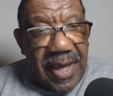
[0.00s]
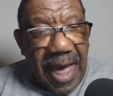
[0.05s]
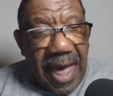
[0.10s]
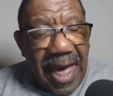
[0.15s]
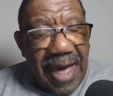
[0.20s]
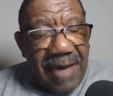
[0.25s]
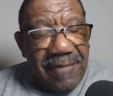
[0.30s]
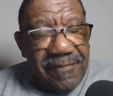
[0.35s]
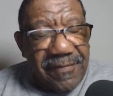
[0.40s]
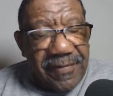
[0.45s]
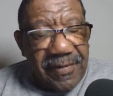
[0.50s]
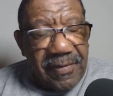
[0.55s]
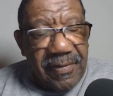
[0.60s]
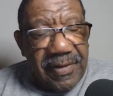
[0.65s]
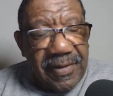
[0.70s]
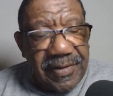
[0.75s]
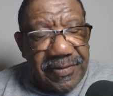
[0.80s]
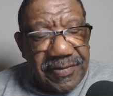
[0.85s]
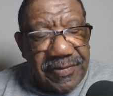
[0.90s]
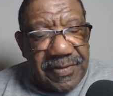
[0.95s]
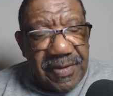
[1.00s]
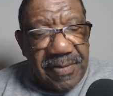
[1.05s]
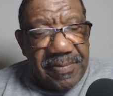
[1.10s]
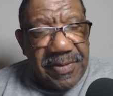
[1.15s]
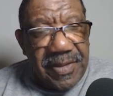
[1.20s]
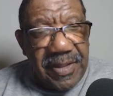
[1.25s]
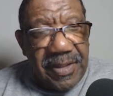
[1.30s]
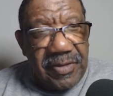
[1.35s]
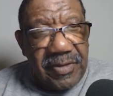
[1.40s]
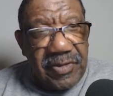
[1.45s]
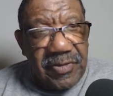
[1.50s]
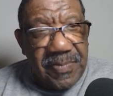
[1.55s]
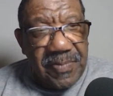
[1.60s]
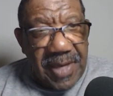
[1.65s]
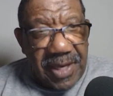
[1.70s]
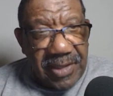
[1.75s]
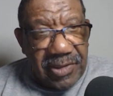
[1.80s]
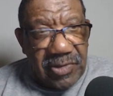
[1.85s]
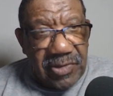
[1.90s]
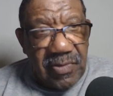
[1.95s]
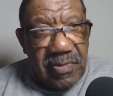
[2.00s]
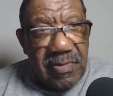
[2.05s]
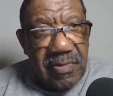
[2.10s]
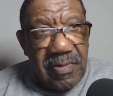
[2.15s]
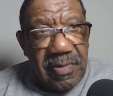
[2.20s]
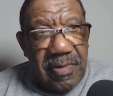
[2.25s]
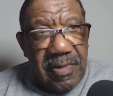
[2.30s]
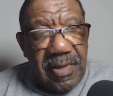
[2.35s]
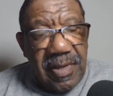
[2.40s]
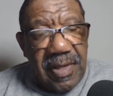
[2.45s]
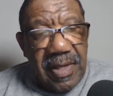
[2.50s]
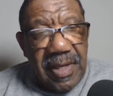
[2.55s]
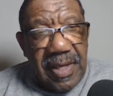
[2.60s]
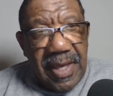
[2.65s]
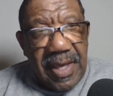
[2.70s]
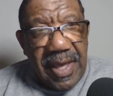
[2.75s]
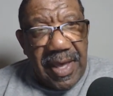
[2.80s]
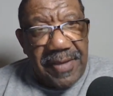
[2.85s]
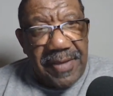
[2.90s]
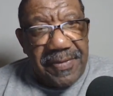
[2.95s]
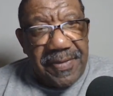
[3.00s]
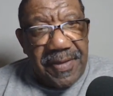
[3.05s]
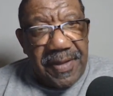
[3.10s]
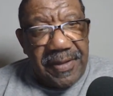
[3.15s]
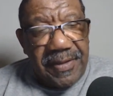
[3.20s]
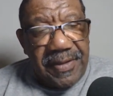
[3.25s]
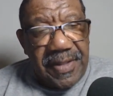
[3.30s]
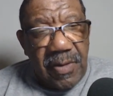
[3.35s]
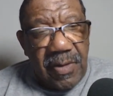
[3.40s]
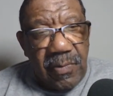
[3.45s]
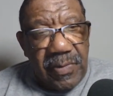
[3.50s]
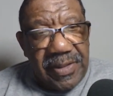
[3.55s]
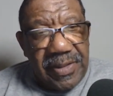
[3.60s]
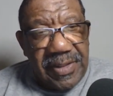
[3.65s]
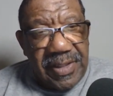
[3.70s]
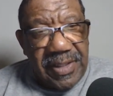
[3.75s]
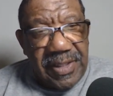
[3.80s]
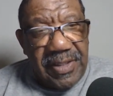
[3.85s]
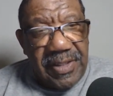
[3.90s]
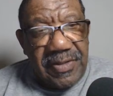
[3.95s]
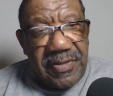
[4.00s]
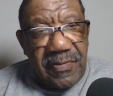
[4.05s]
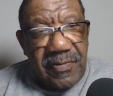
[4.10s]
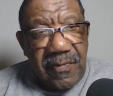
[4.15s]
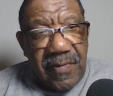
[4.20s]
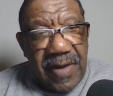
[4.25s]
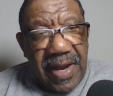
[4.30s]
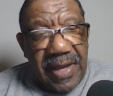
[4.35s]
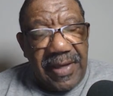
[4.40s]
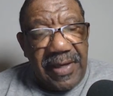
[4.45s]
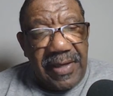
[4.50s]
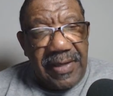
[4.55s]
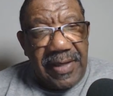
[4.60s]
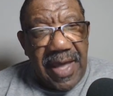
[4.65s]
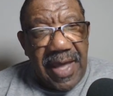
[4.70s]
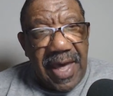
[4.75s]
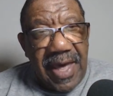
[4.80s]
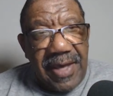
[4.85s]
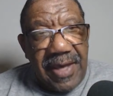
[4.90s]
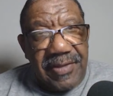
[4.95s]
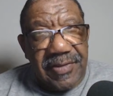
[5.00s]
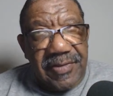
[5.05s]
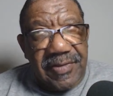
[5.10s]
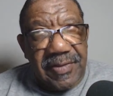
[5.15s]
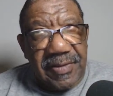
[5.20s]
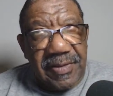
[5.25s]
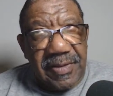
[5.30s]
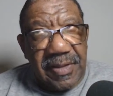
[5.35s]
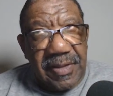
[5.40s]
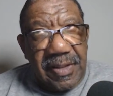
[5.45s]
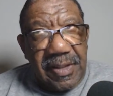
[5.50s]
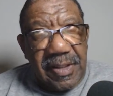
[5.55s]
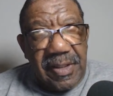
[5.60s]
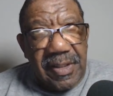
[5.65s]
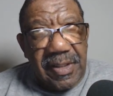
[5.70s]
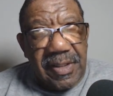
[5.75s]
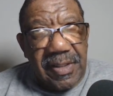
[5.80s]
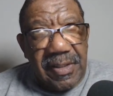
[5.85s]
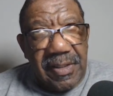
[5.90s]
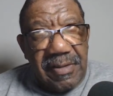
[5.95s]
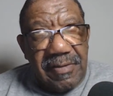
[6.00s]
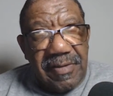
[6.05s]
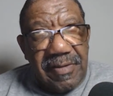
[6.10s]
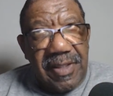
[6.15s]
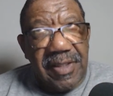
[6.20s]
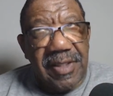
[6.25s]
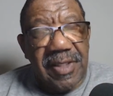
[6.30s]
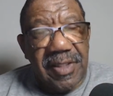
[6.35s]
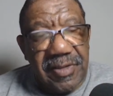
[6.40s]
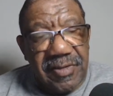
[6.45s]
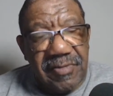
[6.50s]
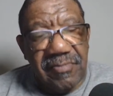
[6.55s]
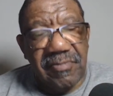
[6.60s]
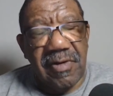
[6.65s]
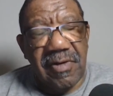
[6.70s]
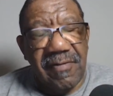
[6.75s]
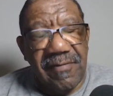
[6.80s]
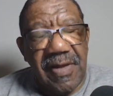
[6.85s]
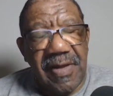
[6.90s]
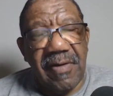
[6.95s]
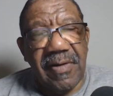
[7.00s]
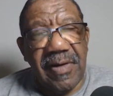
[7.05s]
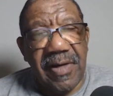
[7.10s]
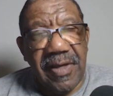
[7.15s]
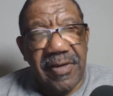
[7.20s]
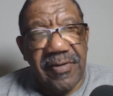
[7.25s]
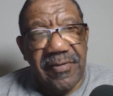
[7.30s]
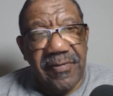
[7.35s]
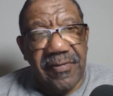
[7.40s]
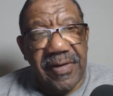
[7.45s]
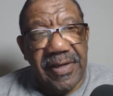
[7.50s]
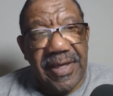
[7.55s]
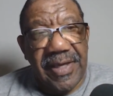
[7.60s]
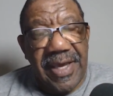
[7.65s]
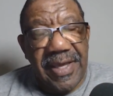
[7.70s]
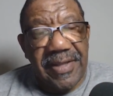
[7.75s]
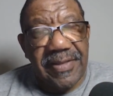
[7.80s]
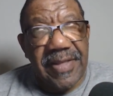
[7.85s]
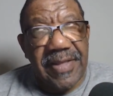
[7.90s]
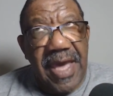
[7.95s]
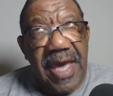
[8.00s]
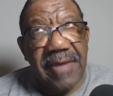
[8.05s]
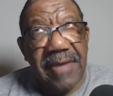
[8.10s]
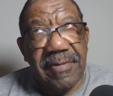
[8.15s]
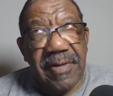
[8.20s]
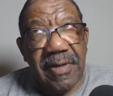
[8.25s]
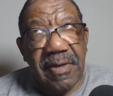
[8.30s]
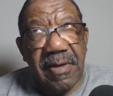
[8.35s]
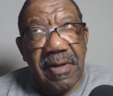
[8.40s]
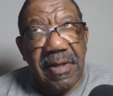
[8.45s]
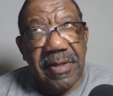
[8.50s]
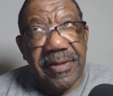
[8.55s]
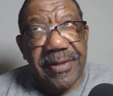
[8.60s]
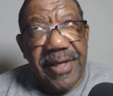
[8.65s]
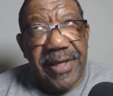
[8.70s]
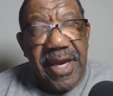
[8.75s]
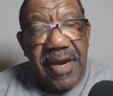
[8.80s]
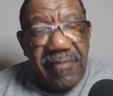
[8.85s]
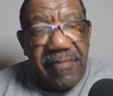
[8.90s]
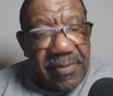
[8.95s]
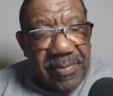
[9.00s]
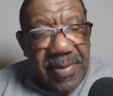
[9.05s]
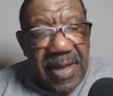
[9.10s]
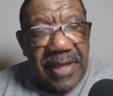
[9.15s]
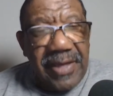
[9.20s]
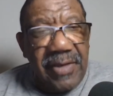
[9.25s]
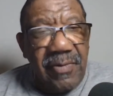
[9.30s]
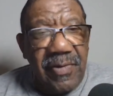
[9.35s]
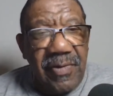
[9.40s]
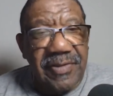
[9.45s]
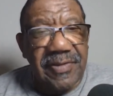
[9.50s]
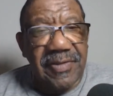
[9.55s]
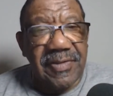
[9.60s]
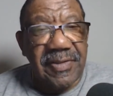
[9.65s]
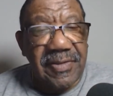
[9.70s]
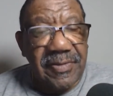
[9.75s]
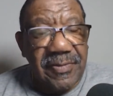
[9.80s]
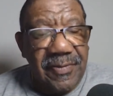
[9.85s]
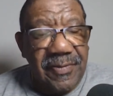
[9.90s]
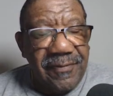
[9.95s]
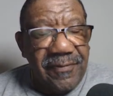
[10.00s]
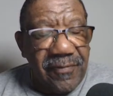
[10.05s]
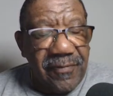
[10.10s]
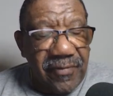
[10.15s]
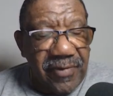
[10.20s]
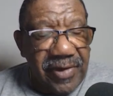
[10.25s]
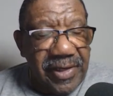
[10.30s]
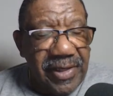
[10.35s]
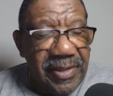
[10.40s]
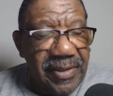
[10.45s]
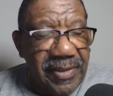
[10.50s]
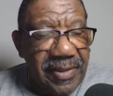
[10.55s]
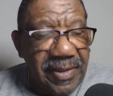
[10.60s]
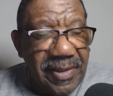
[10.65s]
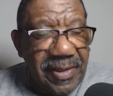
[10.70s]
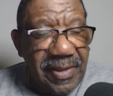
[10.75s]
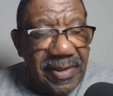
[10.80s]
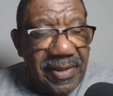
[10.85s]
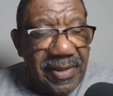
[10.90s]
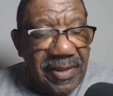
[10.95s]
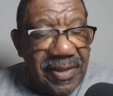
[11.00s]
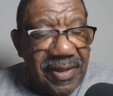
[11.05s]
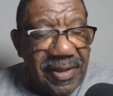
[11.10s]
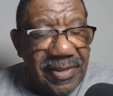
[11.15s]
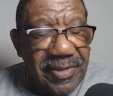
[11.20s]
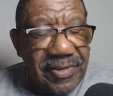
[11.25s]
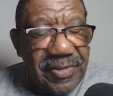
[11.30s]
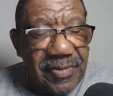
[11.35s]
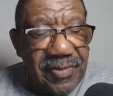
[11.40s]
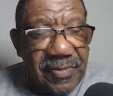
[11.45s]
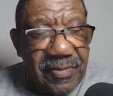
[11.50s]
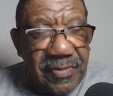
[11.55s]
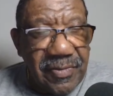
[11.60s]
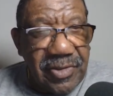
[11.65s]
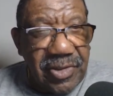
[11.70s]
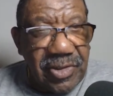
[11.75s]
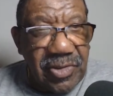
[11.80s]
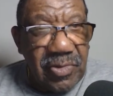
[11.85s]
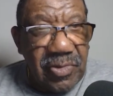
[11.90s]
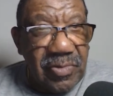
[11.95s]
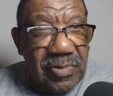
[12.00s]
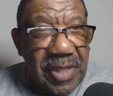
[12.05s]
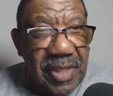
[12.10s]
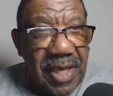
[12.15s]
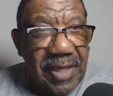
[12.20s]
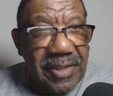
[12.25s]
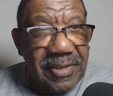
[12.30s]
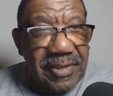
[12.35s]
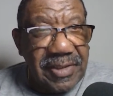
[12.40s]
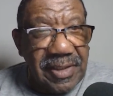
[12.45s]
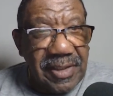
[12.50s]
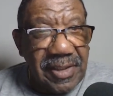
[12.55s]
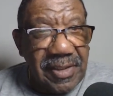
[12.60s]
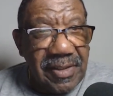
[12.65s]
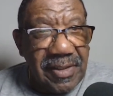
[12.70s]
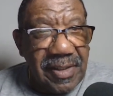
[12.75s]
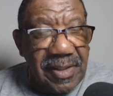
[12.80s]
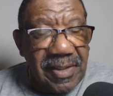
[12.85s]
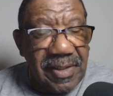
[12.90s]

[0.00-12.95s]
I feel is something special. I think that we need to recognize the history of our country and that everybody wasn't free until June 19th,